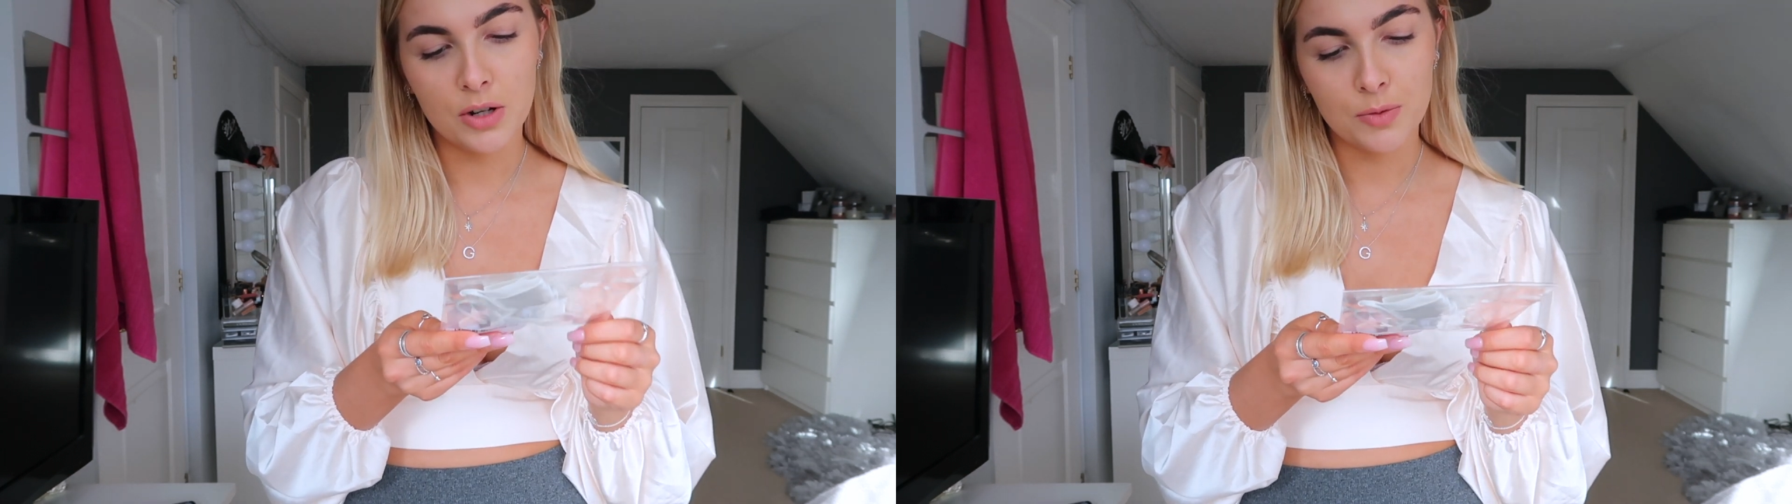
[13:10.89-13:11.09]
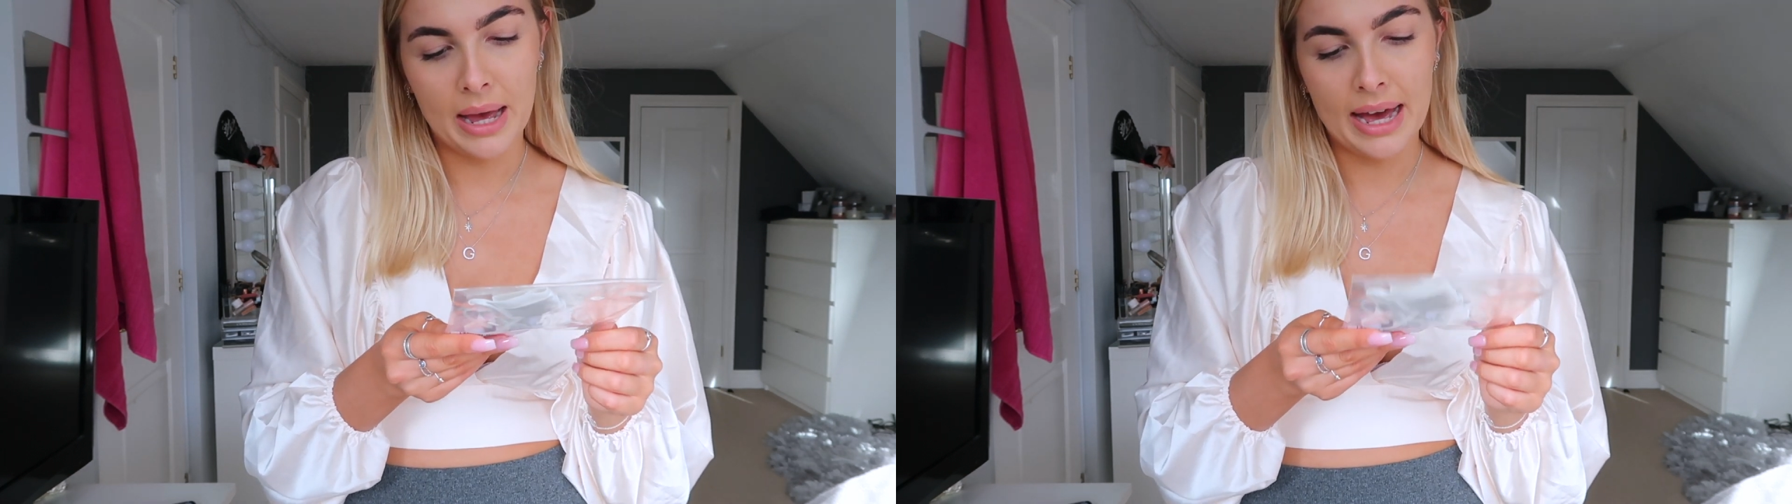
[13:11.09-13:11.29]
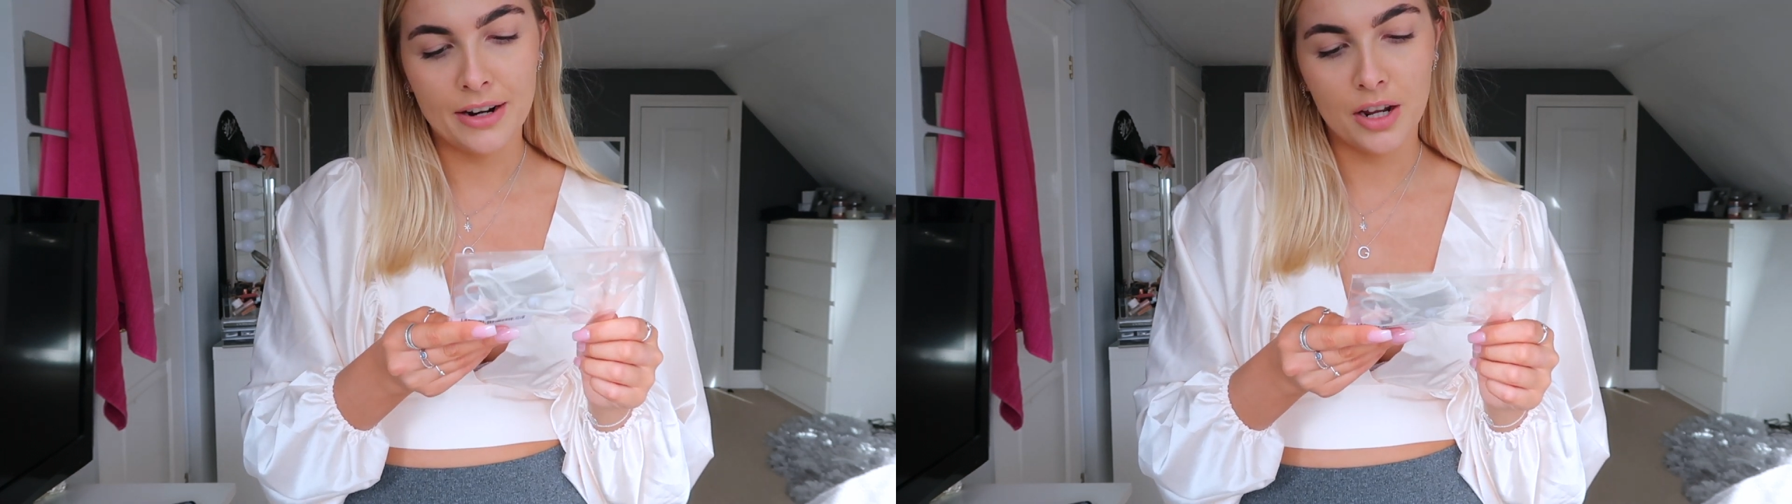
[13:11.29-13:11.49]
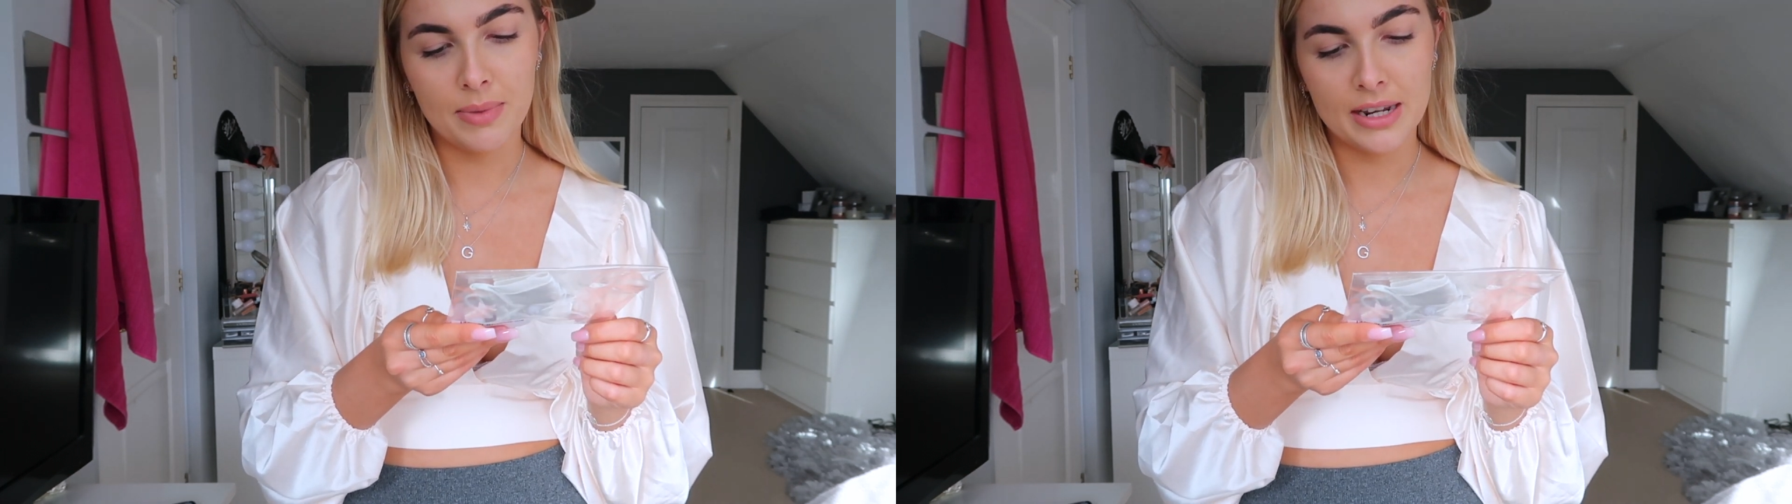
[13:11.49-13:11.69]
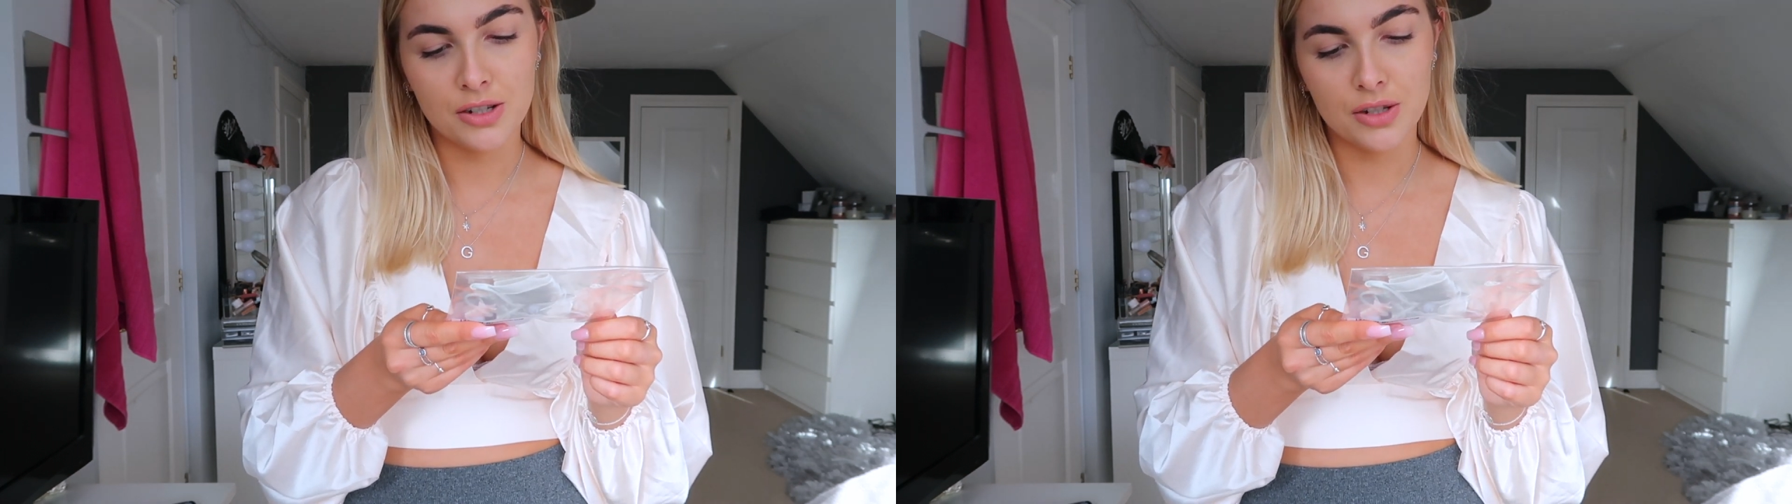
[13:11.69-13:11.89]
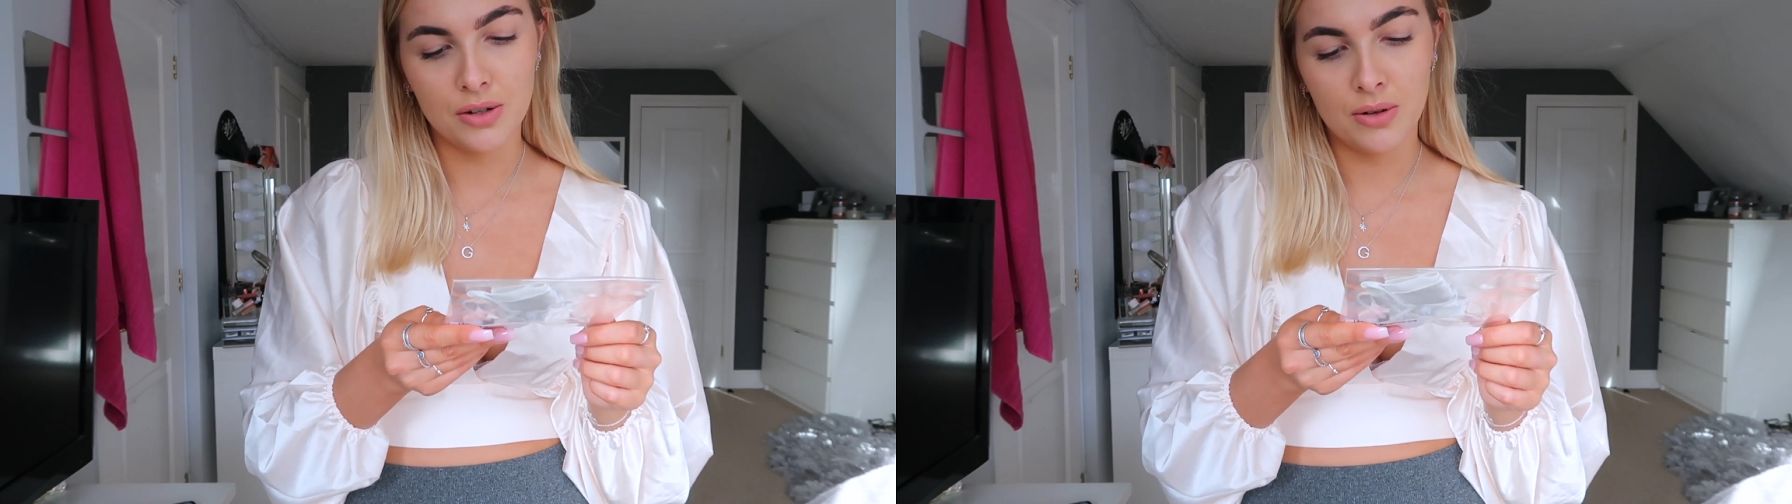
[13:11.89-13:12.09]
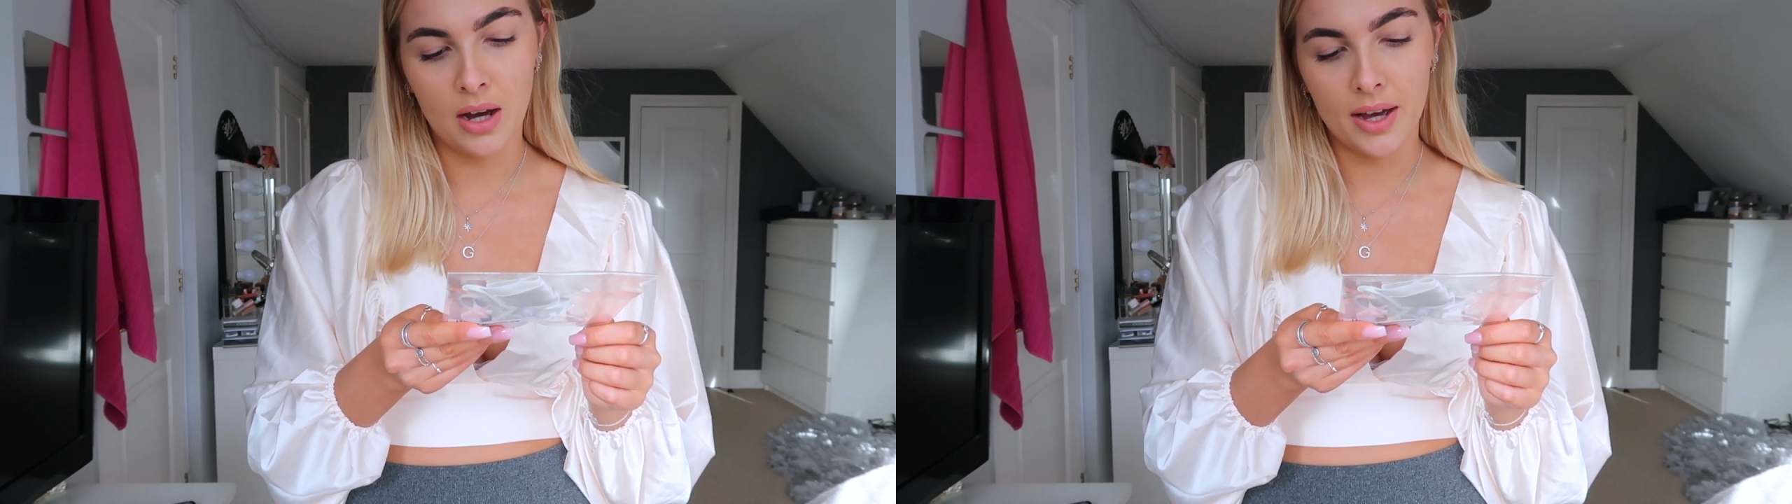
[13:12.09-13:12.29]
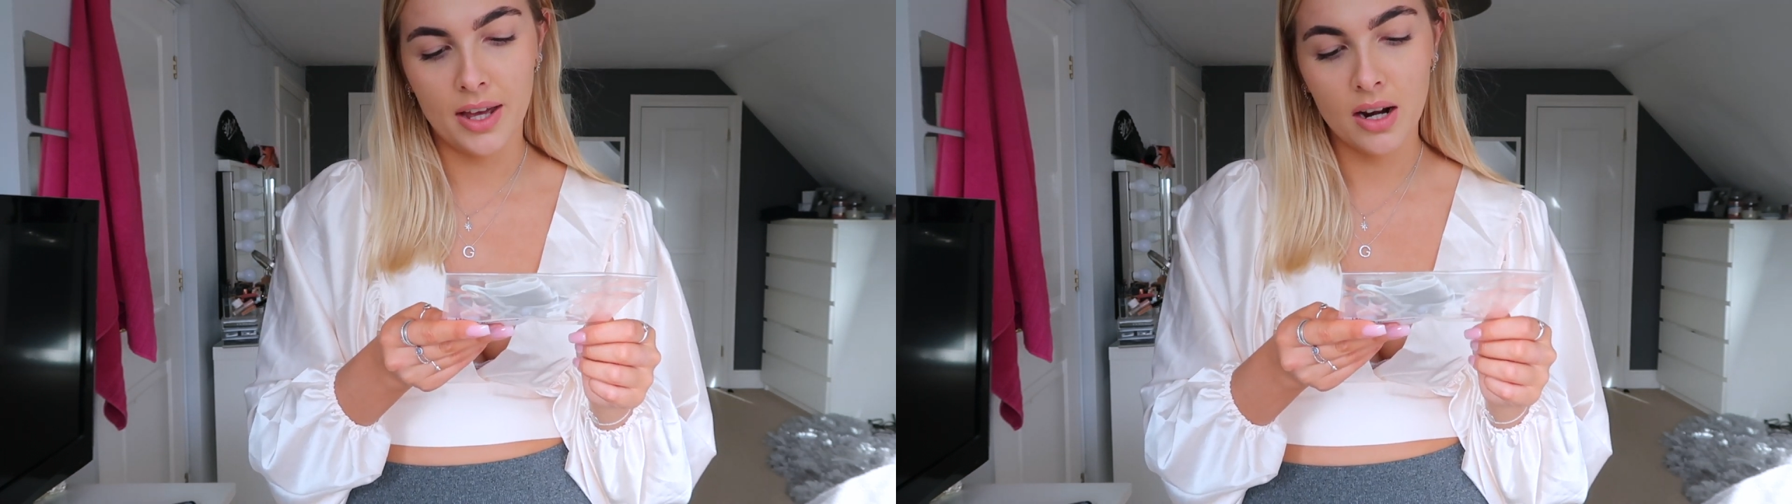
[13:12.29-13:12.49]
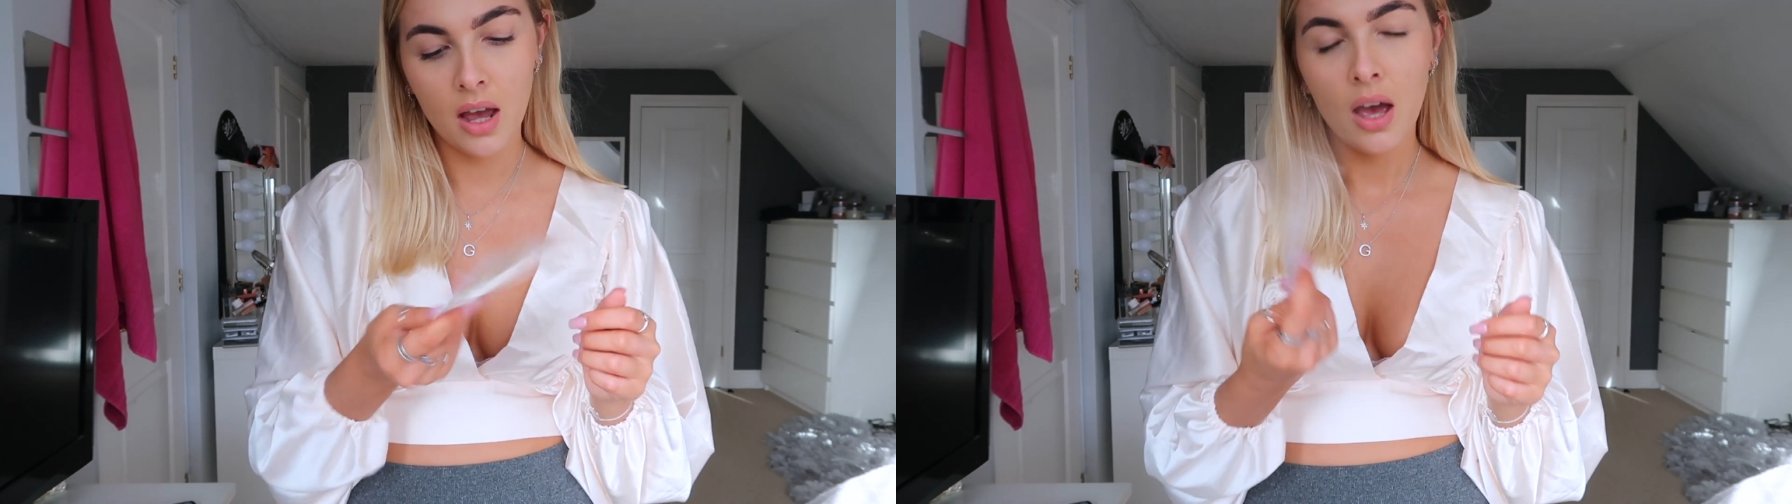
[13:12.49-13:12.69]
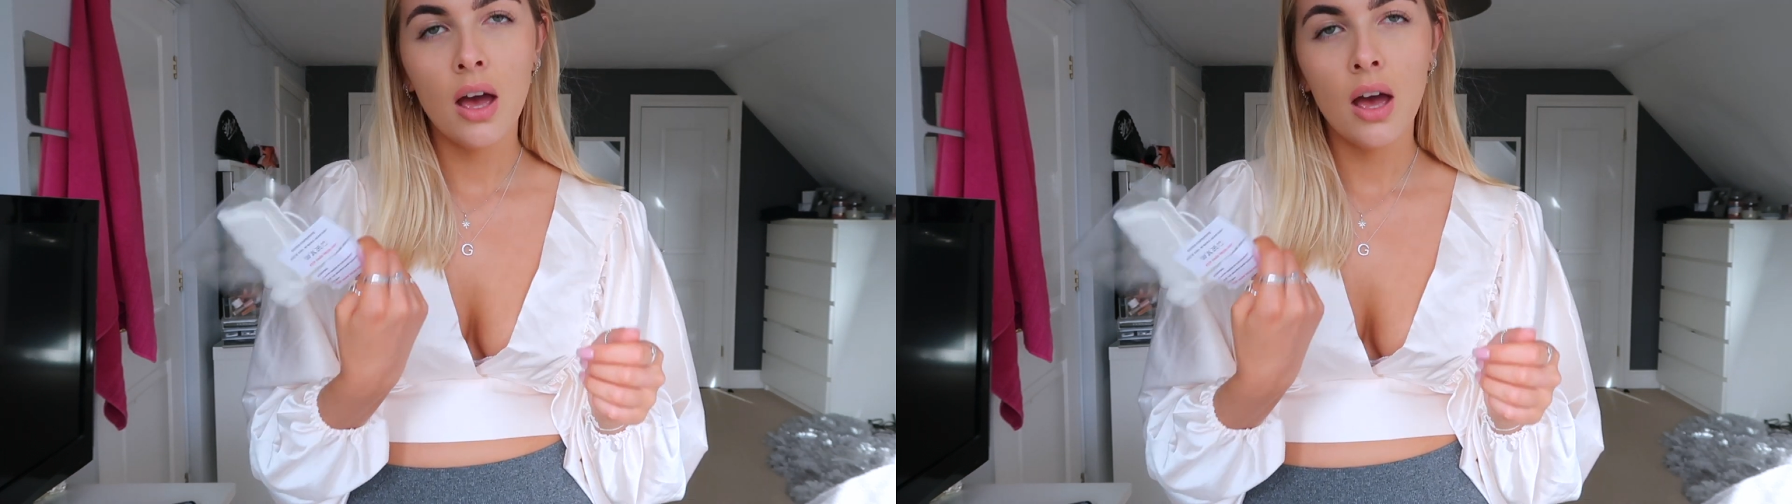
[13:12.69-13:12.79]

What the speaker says: Wash by hand, no bleach, do not iron.